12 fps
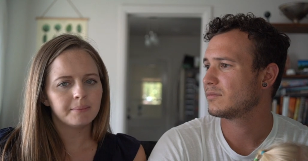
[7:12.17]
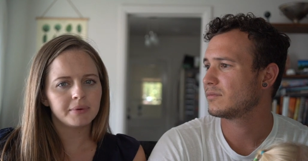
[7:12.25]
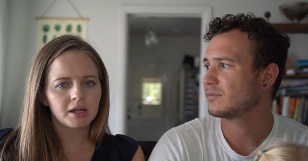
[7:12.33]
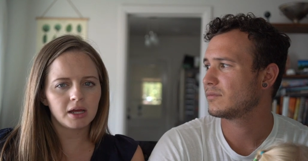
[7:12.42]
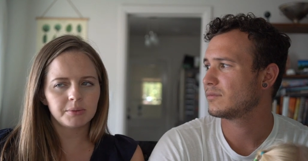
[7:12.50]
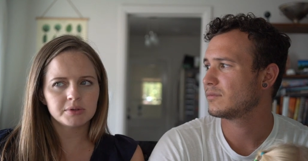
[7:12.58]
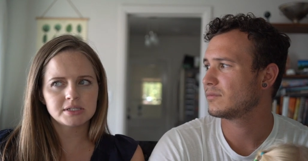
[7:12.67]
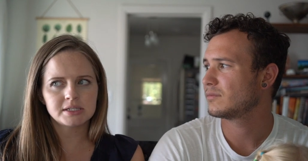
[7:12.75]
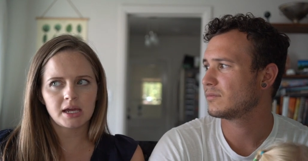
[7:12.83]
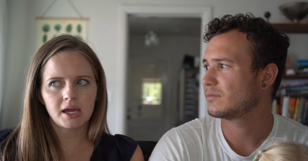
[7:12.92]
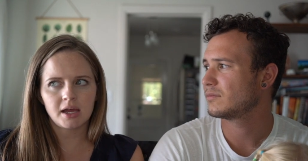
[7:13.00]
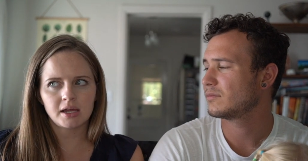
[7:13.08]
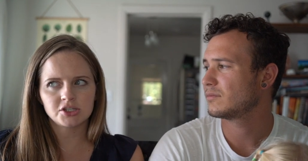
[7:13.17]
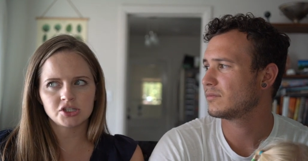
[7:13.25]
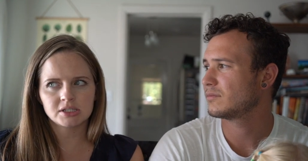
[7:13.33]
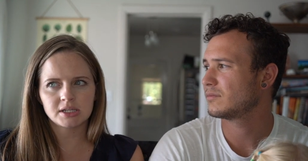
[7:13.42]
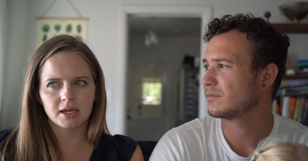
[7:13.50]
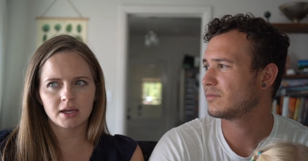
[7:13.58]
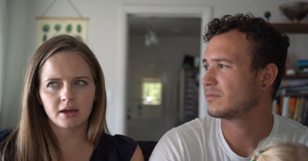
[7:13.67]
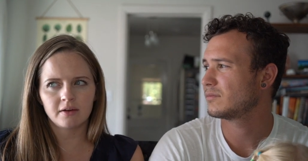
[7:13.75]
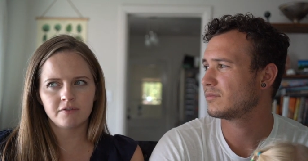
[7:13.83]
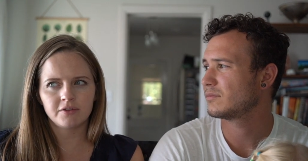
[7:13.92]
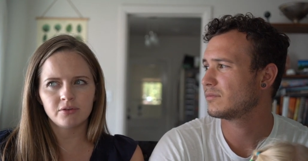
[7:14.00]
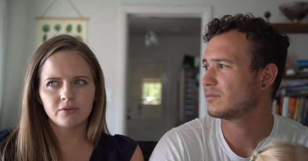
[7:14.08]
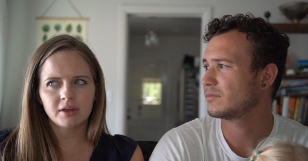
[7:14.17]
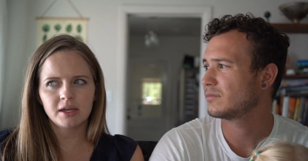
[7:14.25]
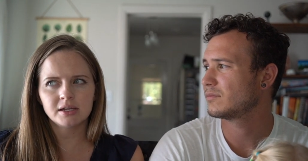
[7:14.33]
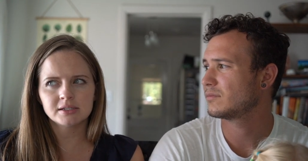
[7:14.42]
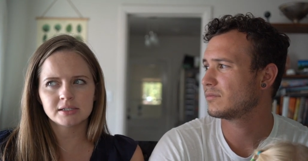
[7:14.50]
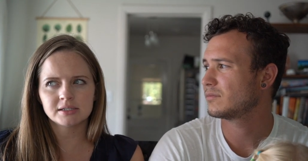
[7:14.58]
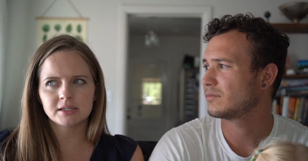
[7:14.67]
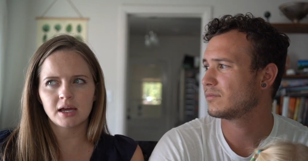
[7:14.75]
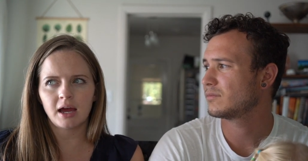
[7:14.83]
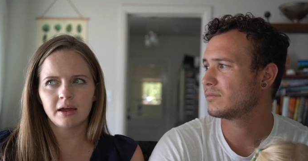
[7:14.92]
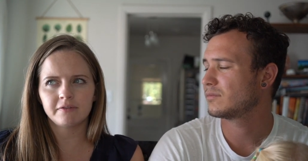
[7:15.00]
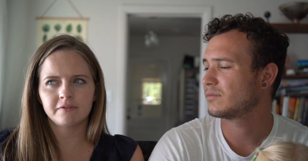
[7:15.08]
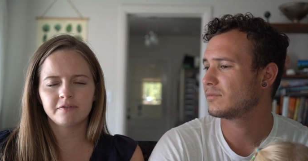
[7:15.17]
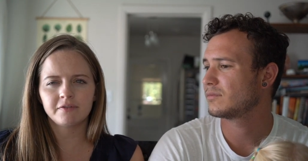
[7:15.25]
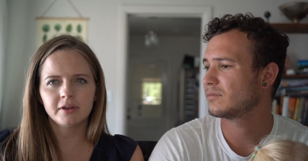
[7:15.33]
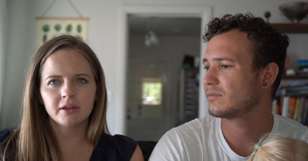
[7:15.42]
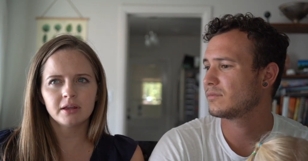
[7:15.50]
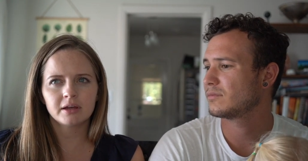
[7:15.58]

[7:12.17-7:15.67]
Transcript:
Speaker 1: But I would say just like a few things is I feel